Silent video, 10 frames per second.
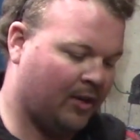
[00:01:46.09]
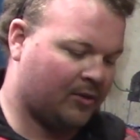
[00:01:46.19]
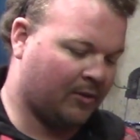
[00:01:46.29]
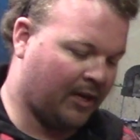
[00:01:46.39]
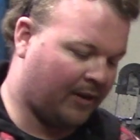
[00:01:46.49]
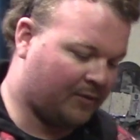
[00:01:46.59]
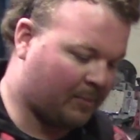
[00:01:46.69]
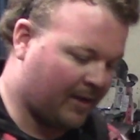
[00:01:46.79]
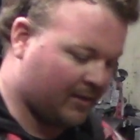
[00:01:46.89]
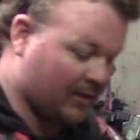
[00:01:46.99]
So I have
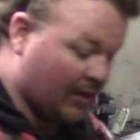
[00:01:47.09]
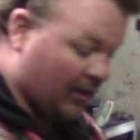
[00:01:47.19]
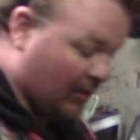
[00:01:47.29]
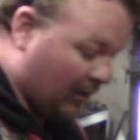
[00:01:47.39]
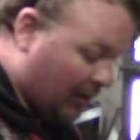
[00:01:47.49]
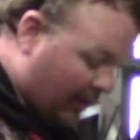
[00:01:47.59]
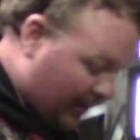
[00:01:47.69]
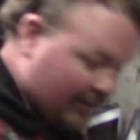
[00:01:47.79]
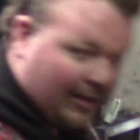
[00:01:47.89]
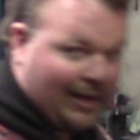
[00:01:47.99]
spent a
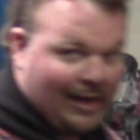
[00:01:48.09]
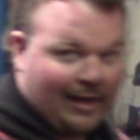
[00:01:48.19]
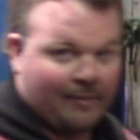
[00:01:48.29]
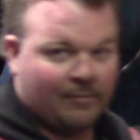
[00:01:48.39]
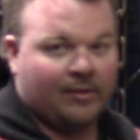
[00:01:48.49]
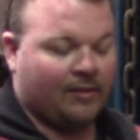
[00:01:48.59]
lot of time,